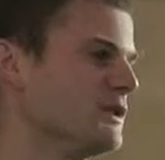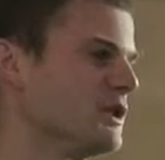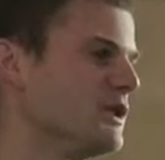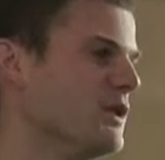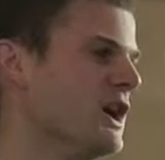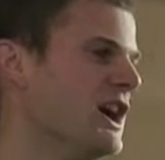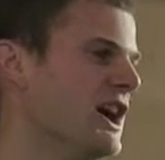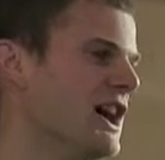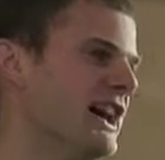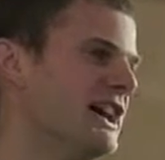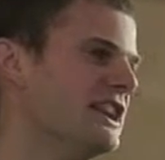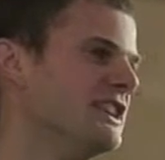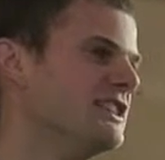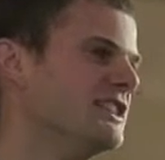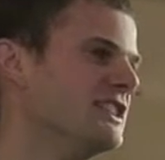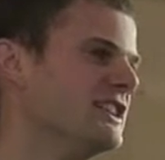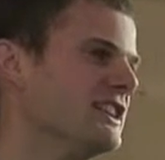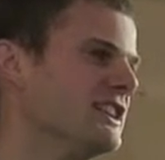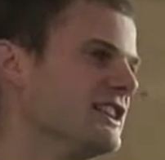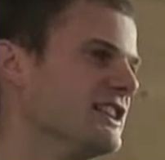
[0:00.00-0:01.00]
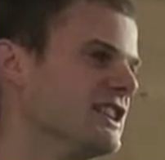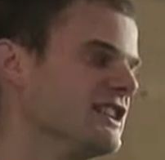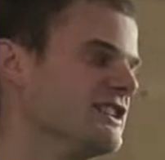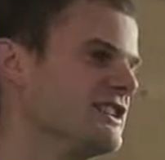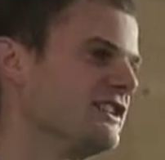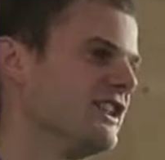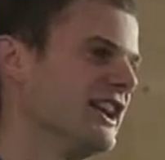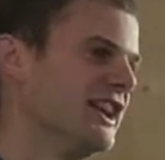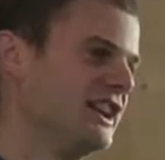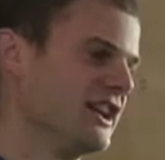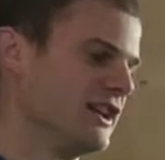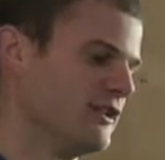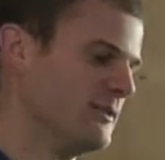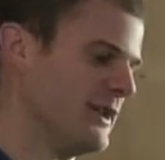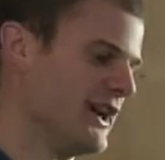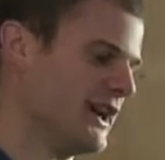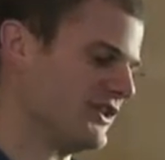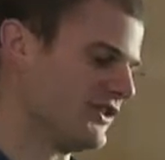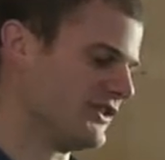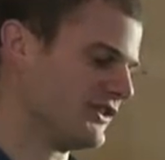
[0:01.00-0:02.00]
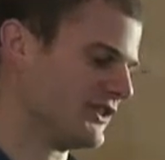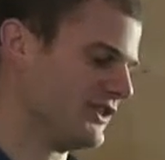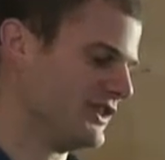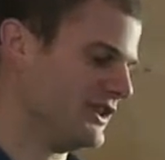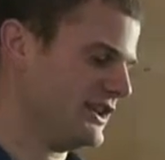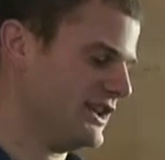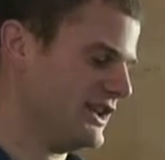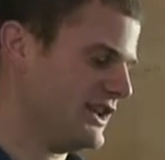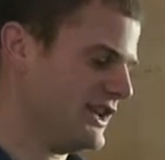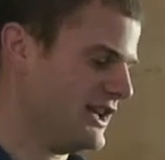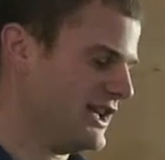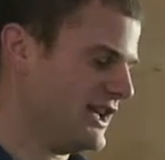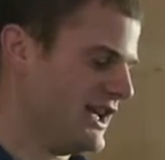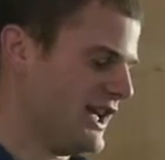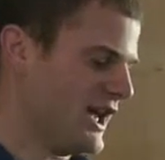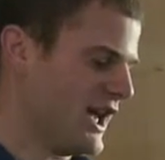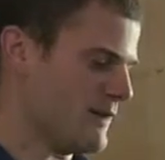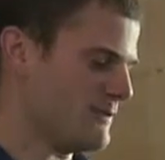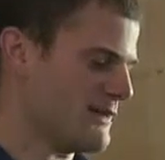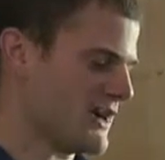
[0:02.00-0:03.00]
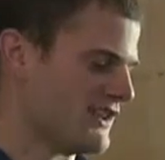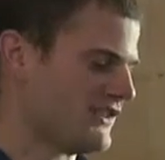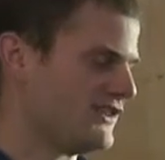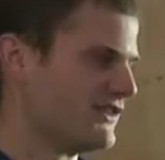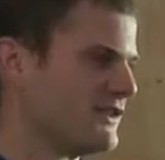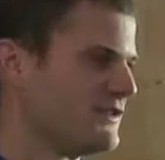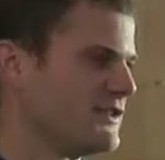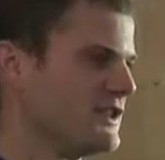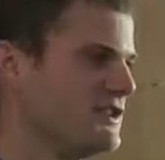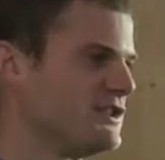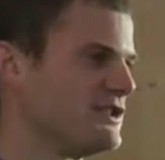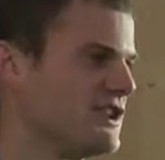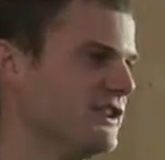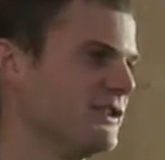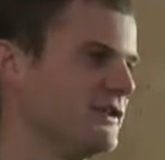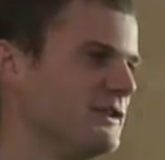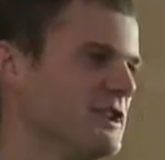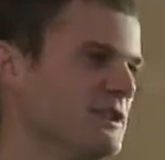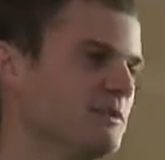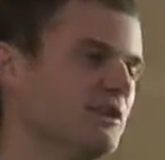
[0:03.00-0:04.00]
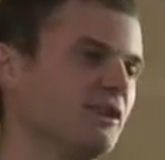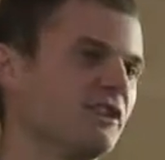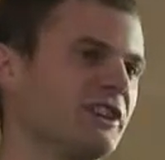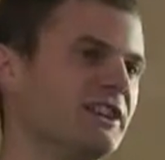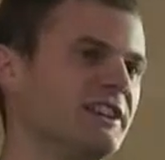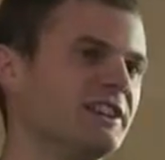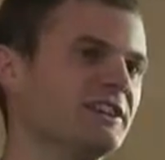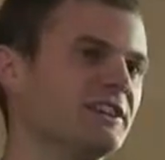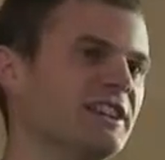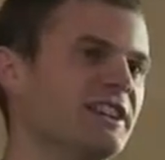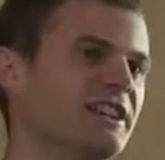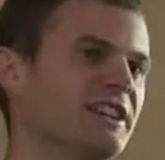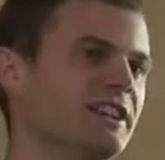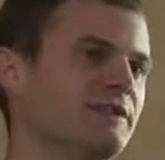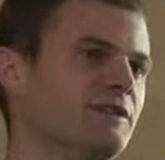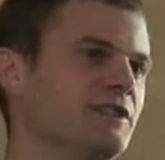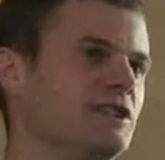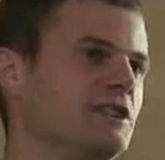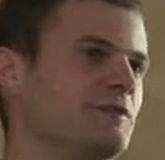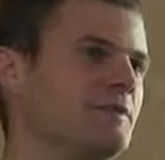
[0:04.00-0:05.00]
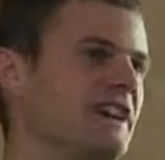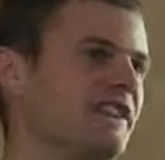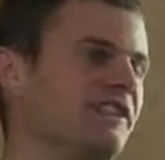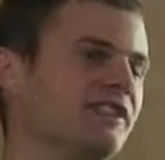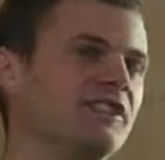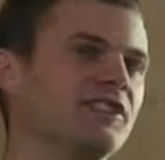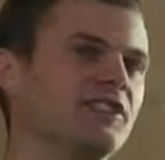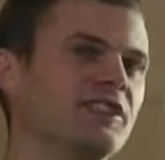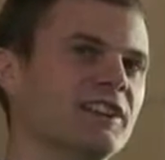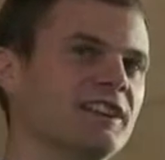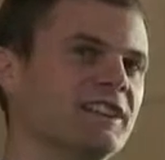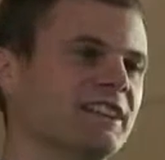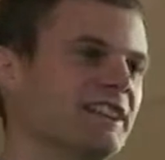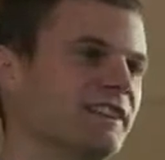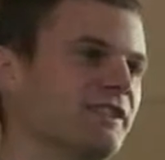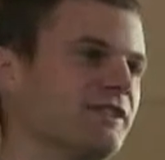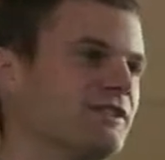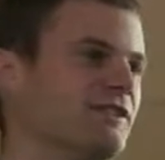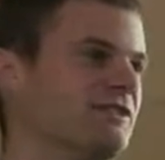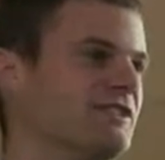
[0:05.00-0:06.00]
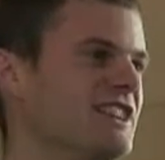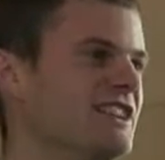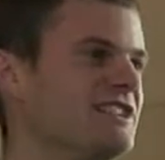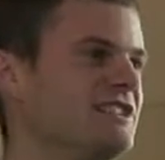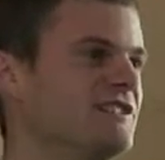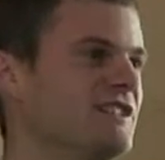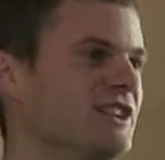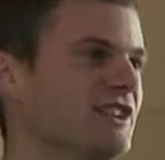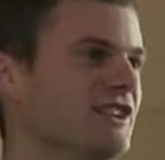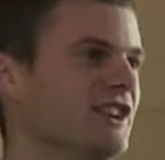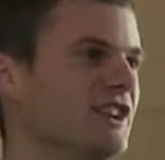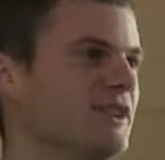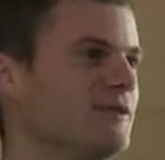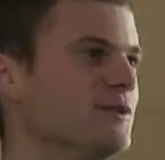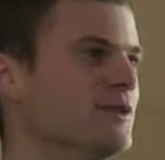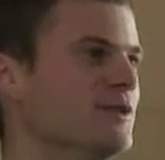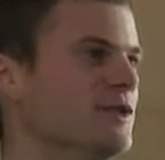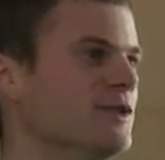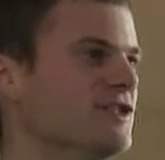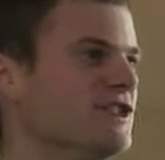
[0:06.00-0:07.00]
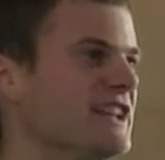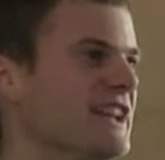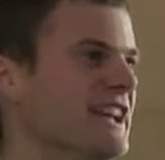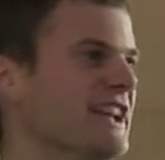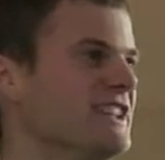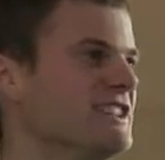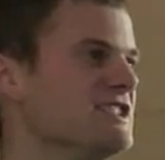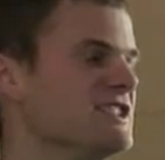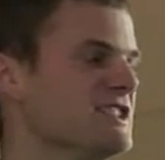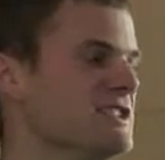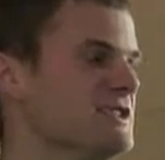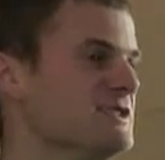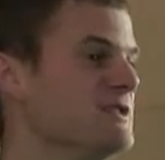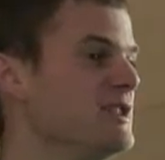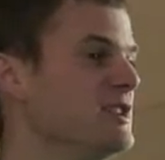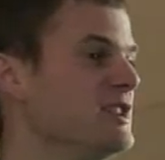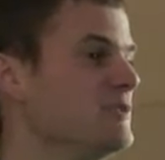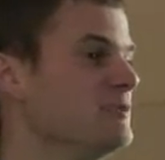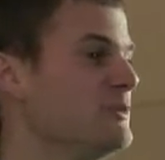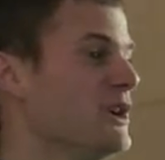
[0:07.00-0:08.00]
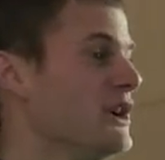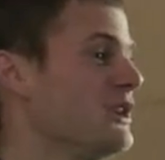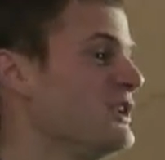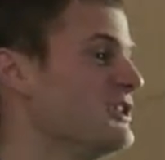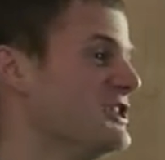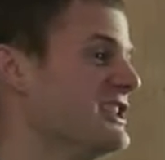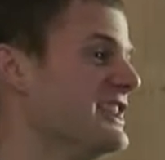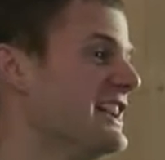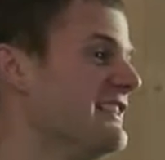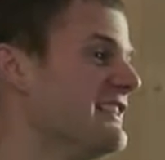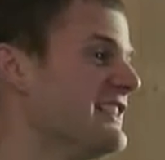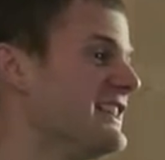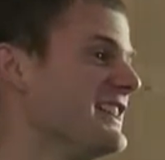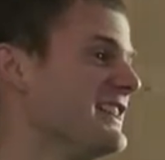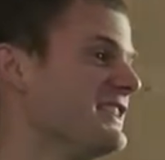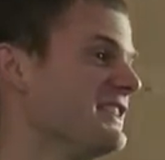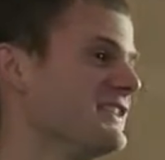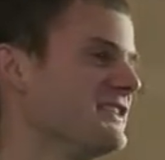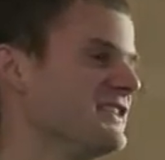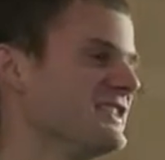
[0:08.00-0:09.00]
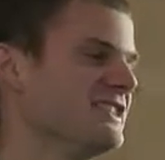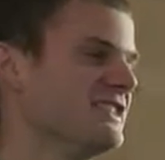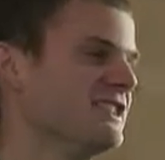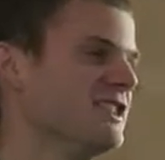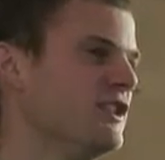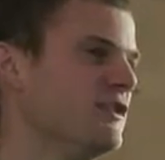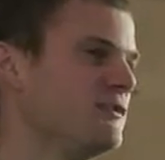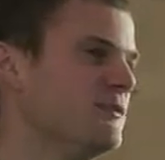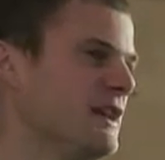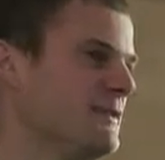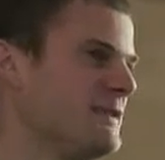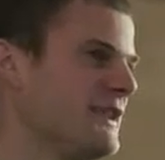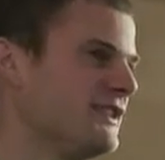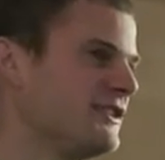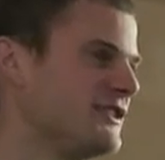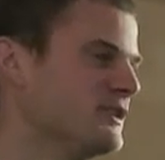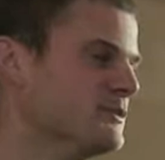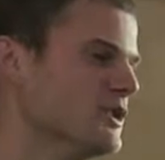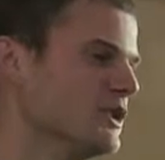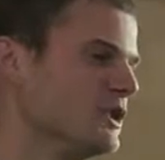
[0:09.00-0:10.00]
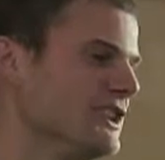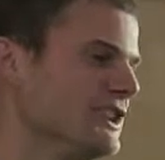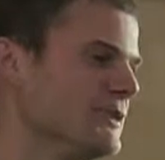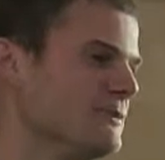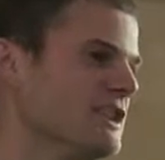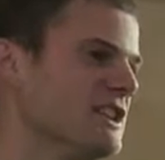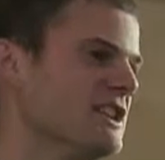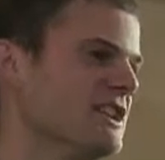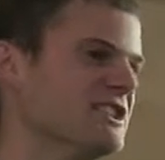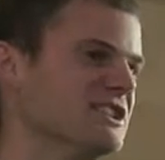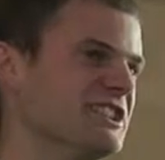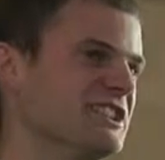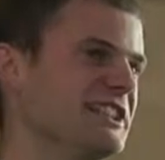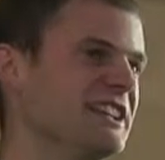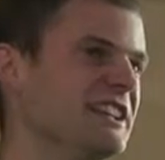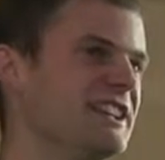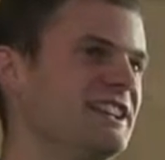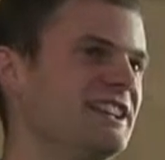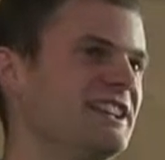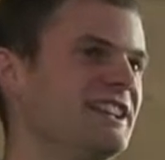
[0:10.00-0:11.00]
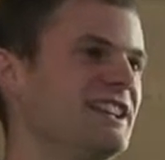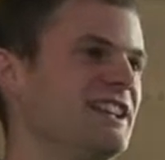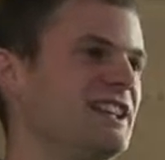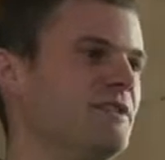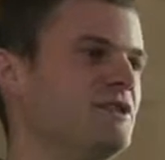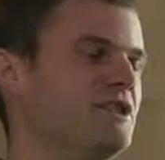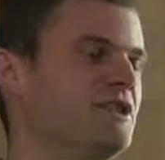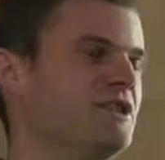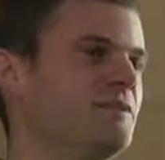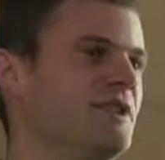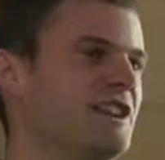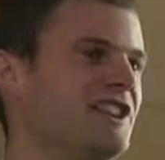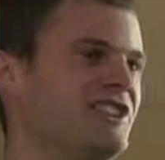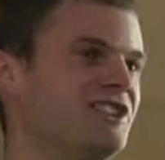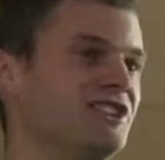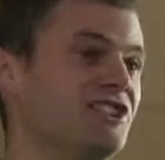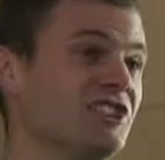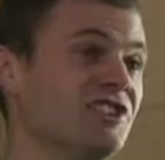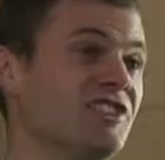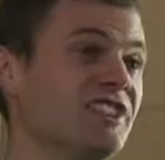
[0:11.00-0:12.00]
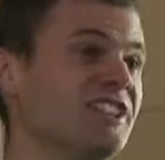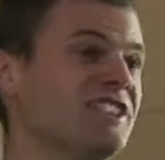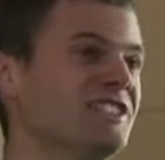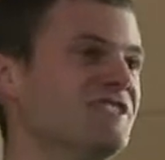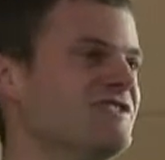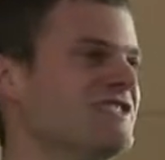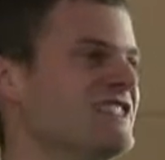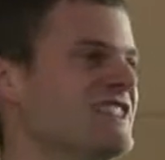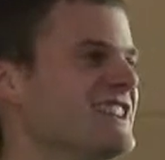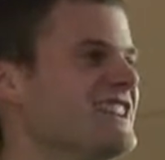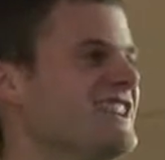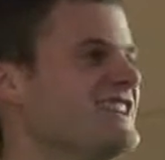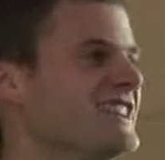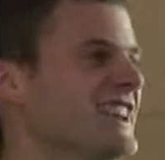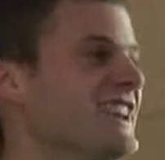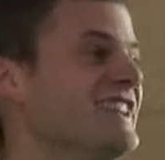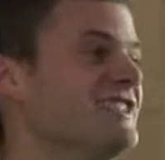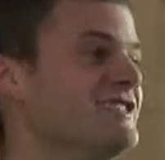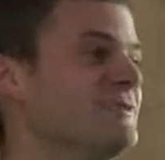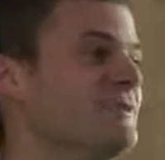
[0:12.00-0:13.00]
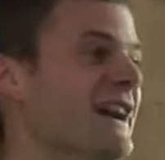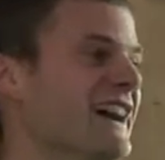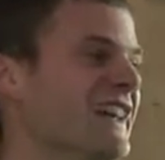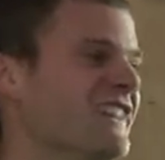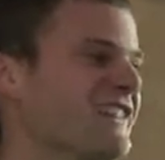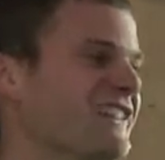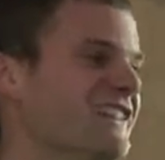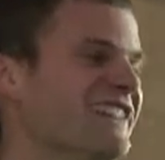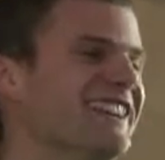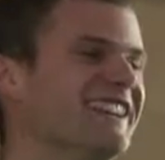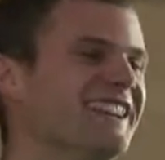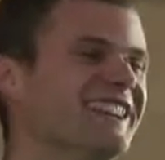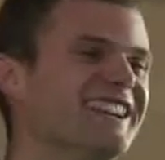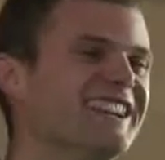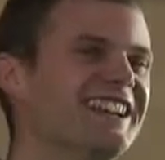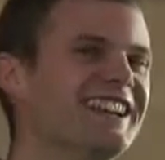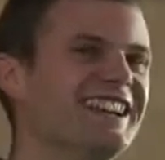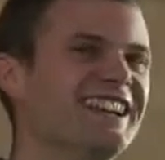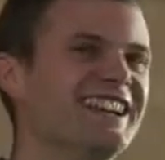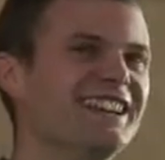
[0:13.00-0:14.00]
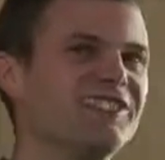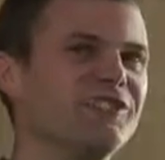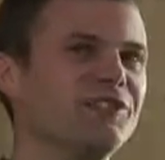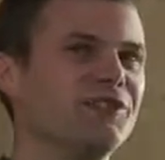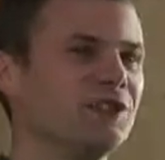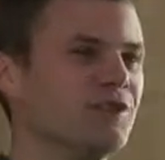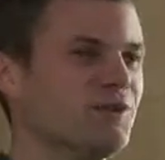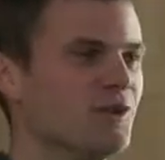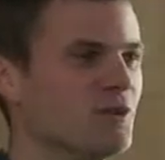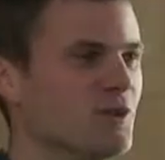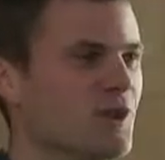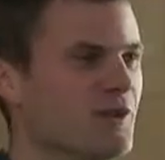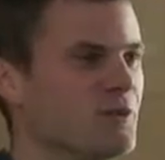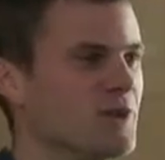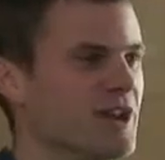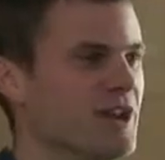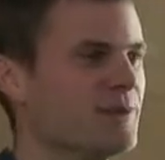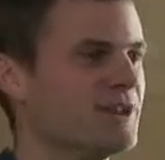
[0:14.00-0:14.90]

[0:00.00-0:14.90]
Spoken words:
require a good understanding of maths. And maths is a very transferable skill. If you do a maths degree, it's relatively straightforward to get into biology nowadays. There's a lot of mathematical modelling biology. If you do a biology degree, you really can't get into maths. It's a sort of a one-way